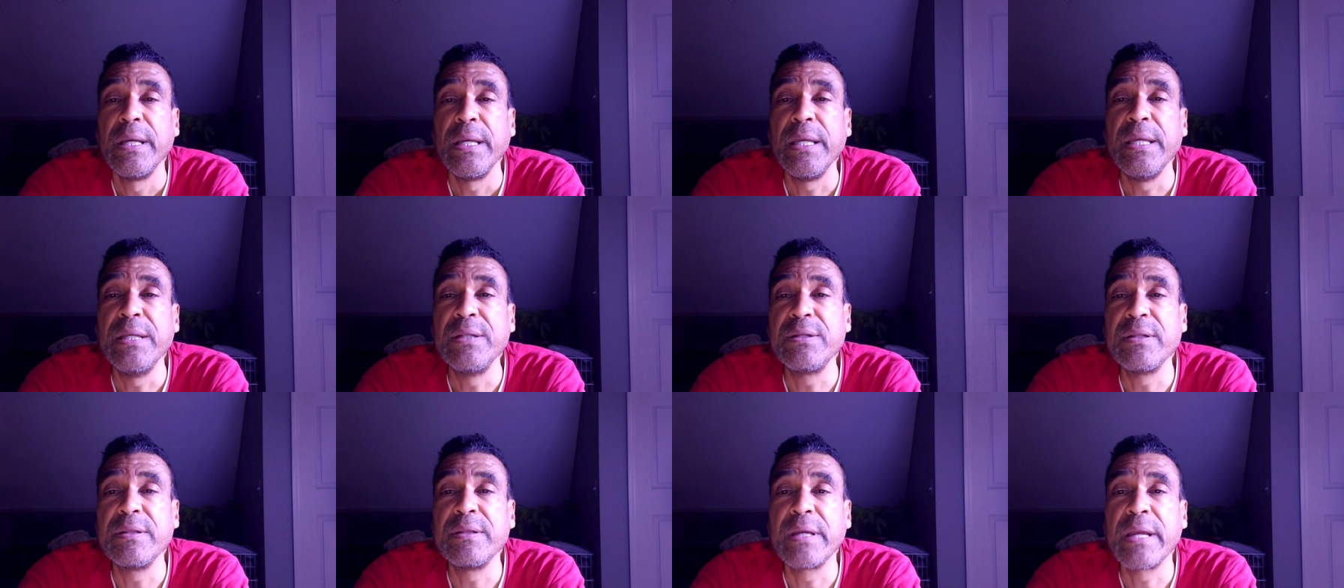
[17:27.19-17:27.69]

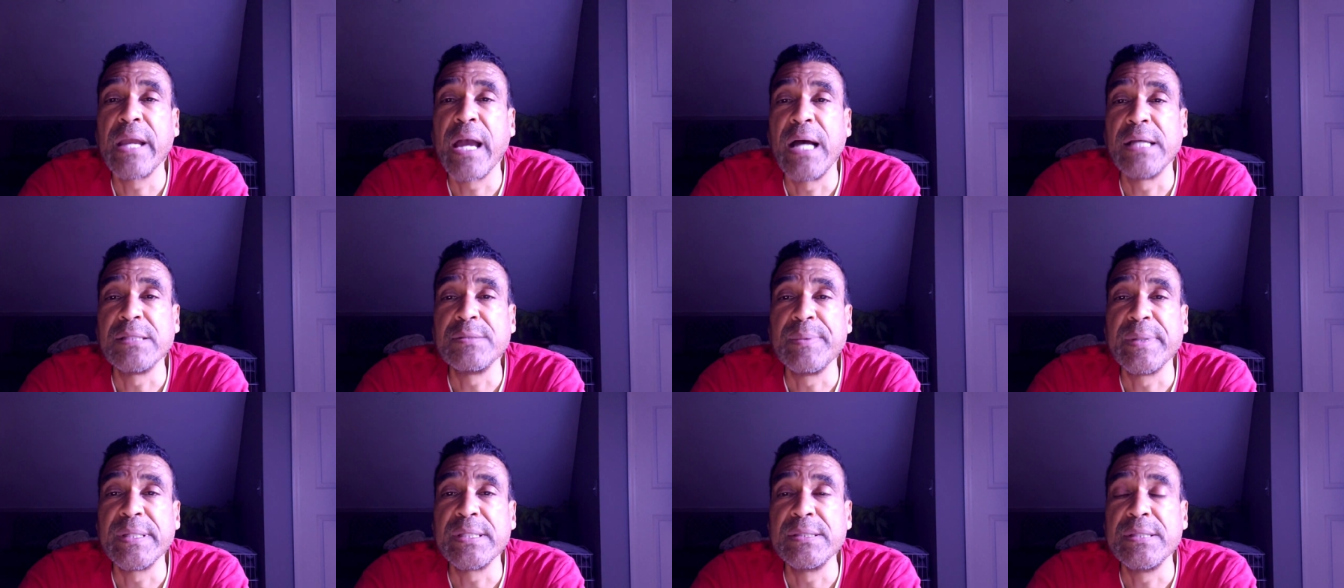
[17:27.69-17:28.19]
into the
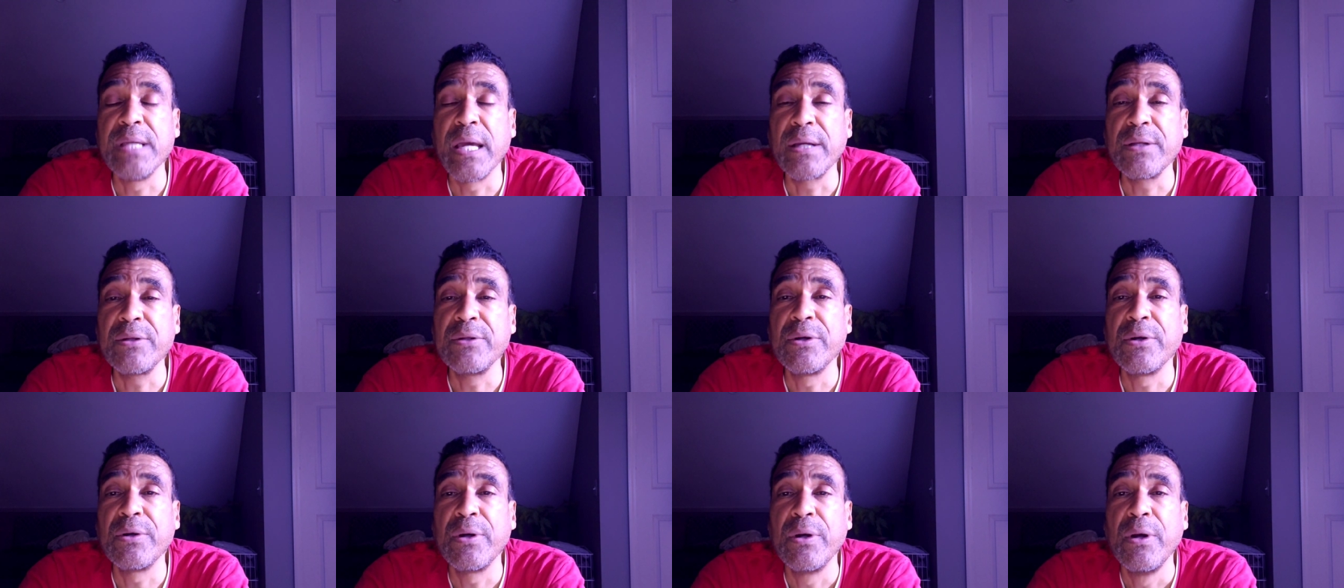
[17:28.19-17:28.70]
cosmic
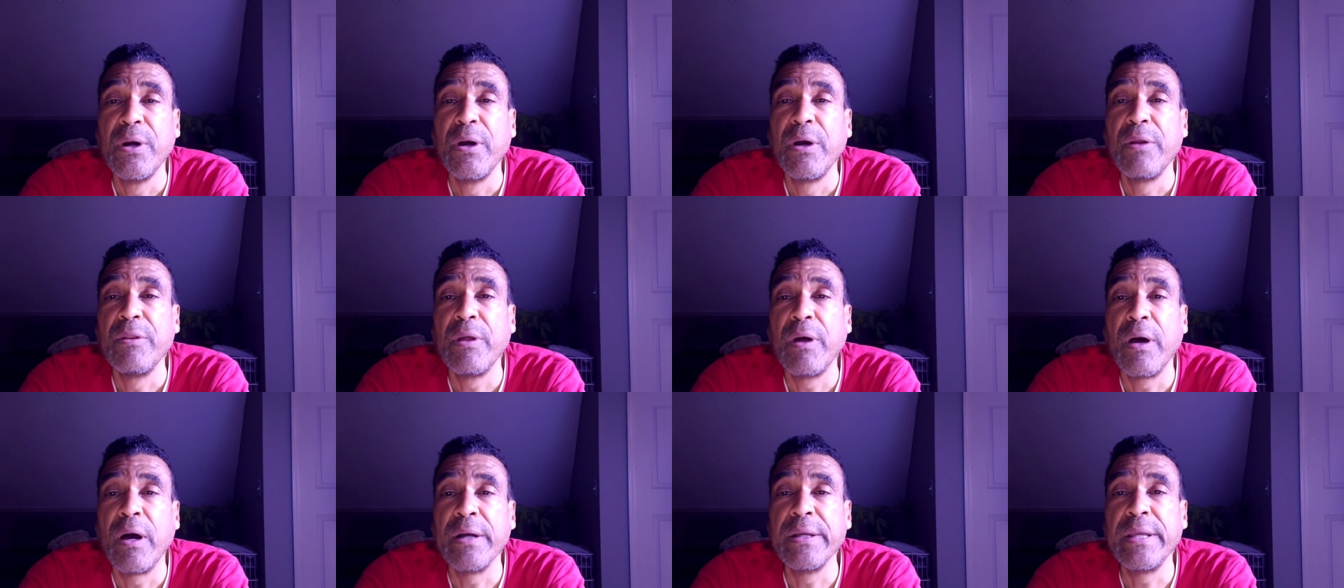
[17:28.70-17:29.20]
sector,
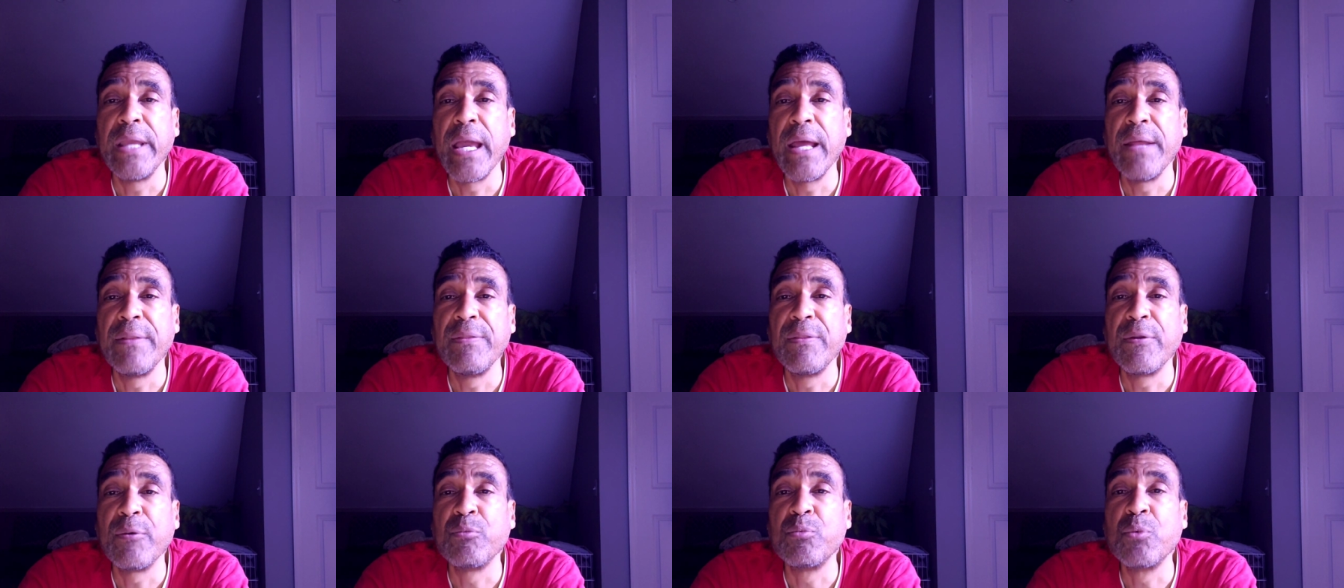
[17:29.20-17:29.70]

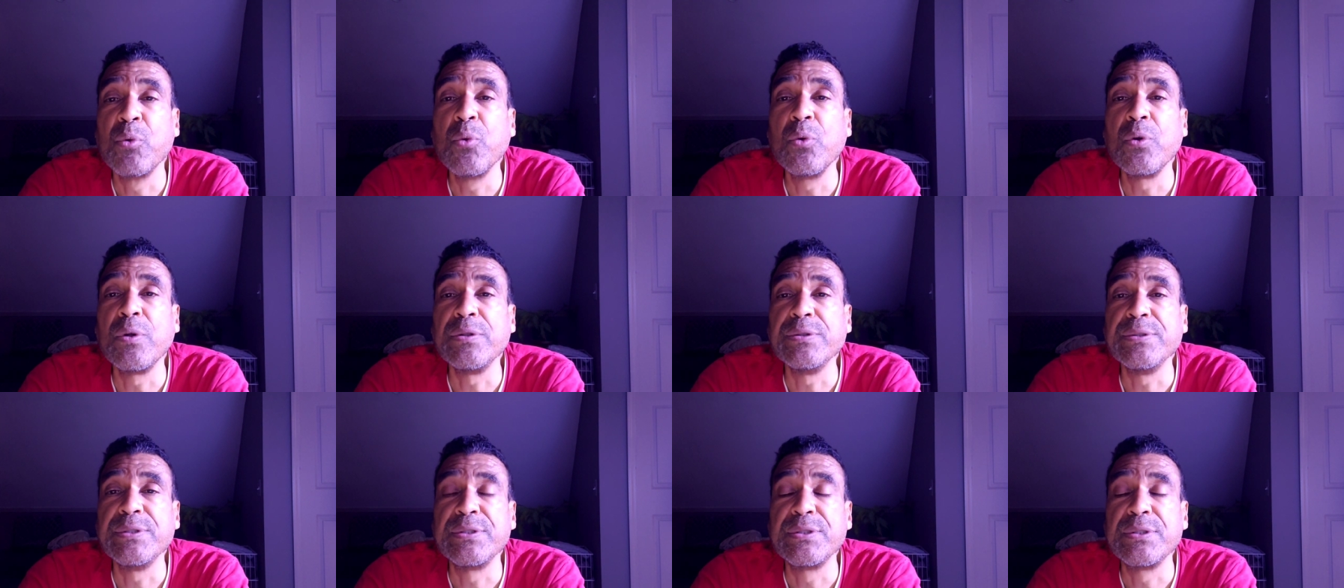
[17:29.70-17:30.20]
again, the
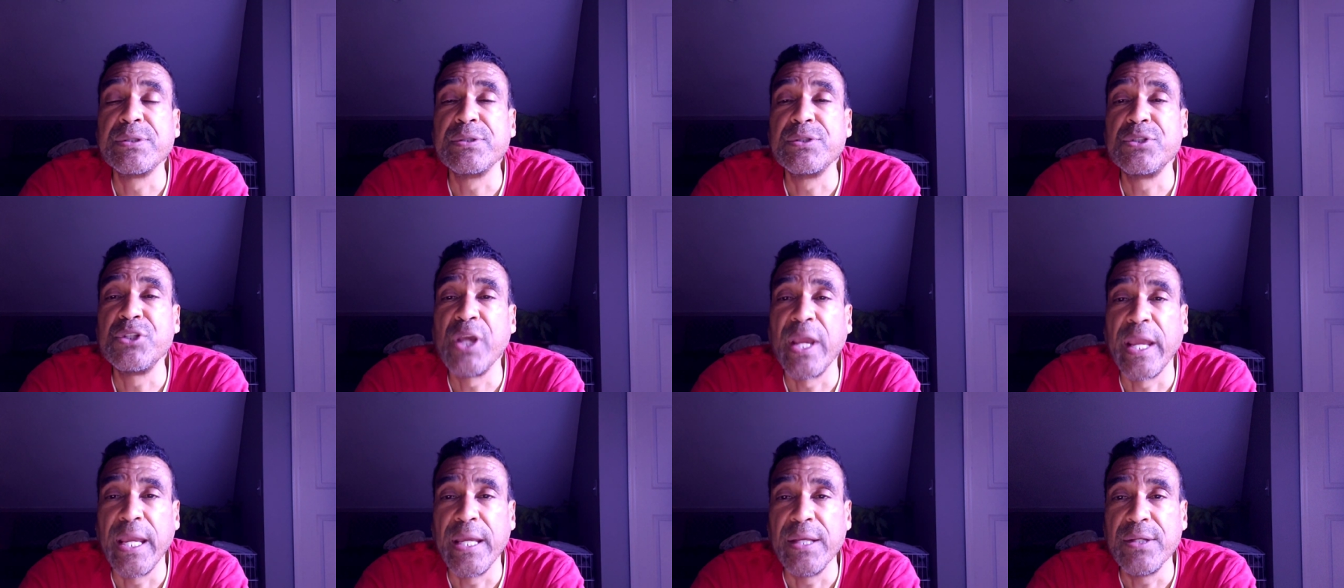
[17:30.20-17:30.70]
rules
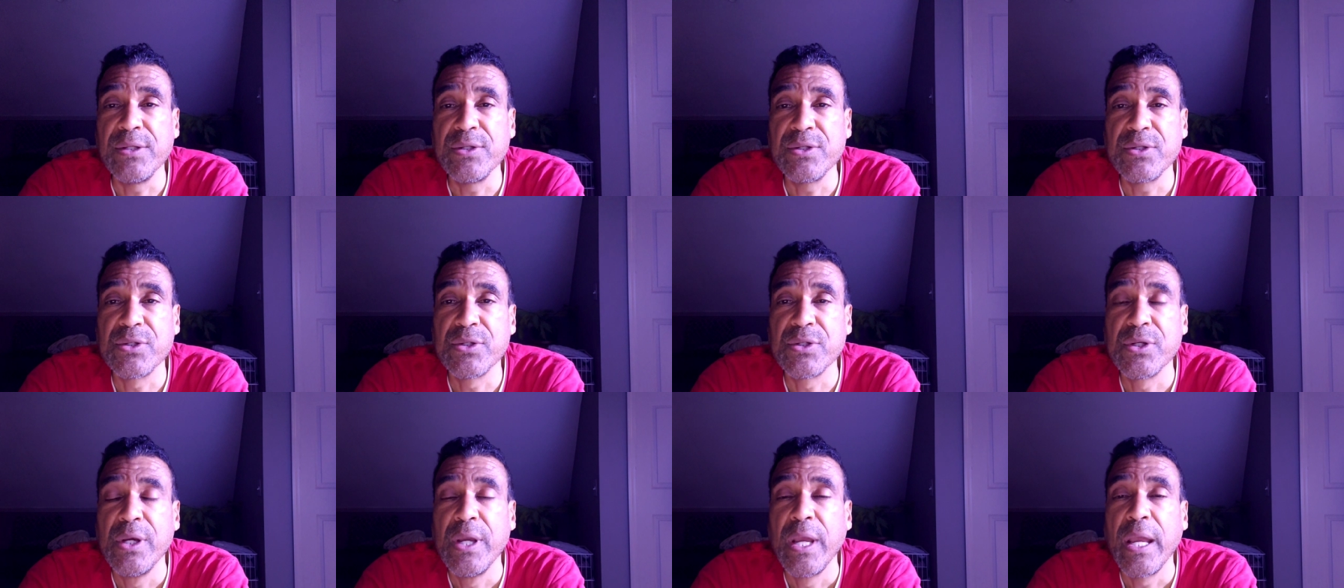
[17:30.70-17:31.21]

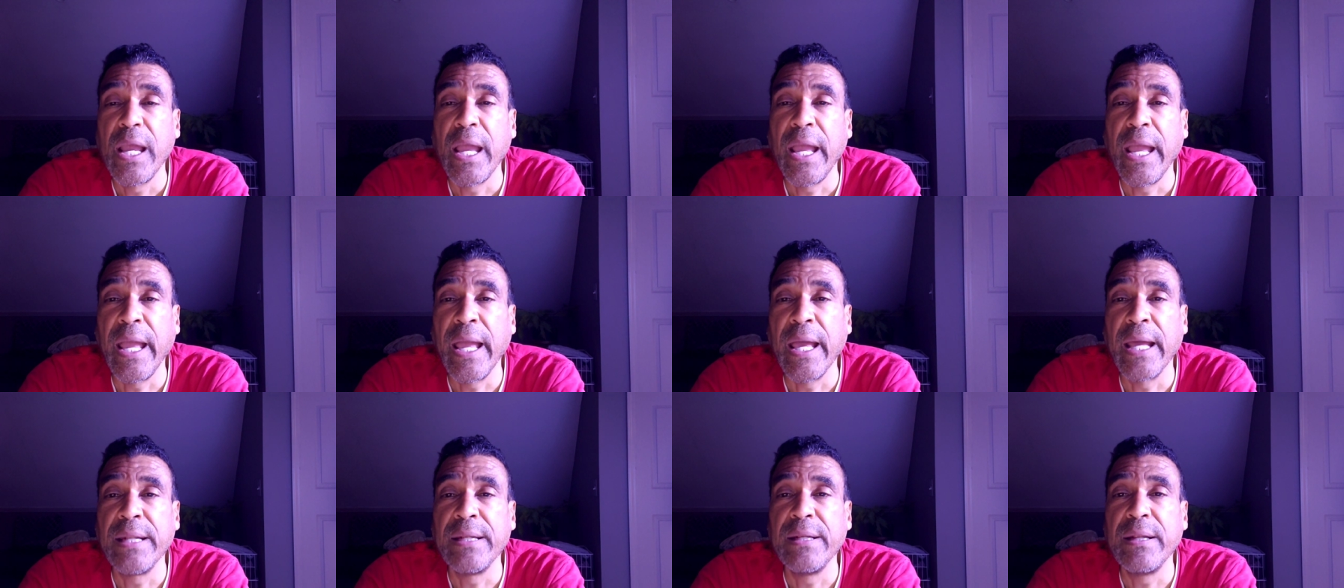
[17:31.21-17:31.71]
change
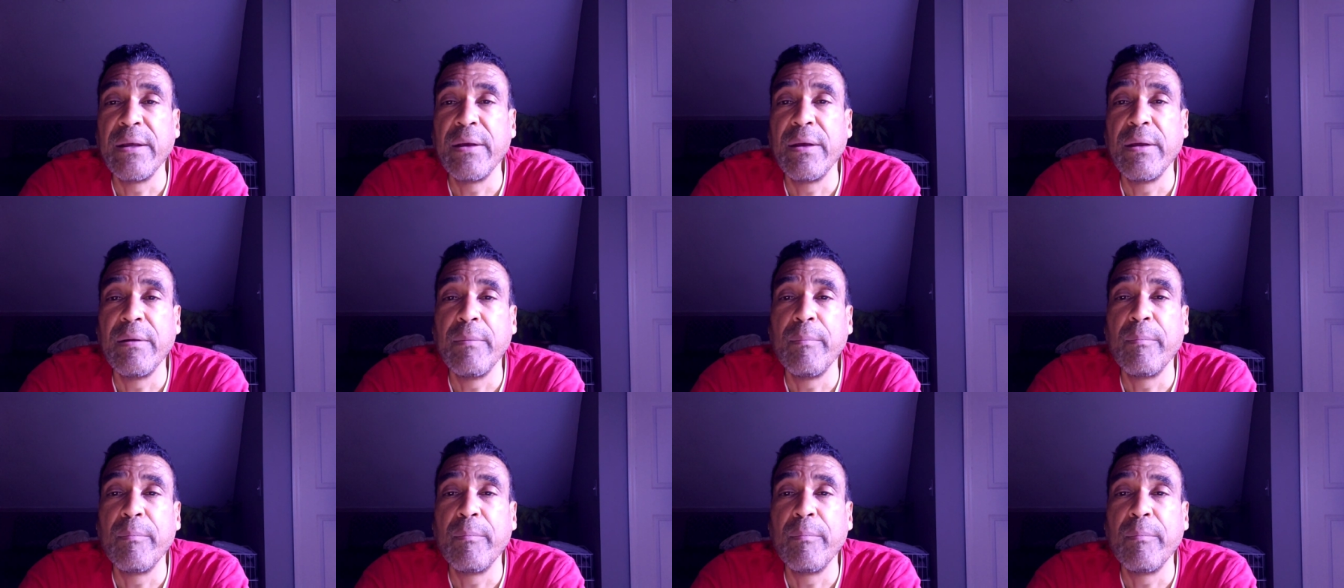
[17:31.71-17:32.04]
and